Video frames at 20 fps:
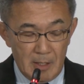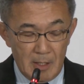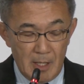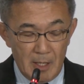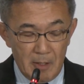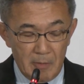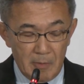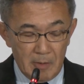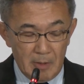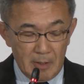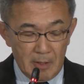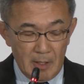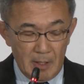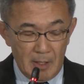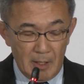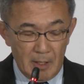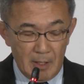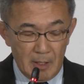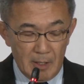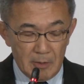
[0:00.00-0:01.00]

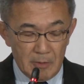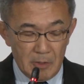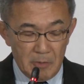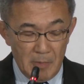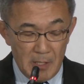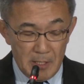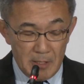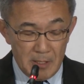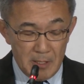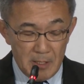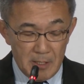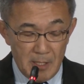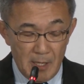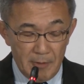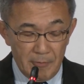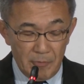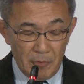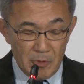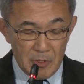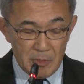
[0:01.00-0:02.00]
To make this
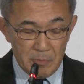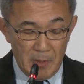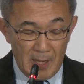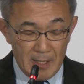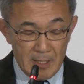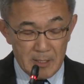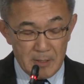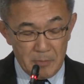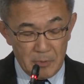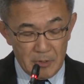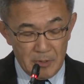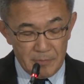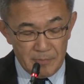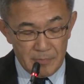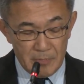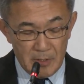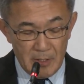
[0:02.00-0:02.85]
effort possible,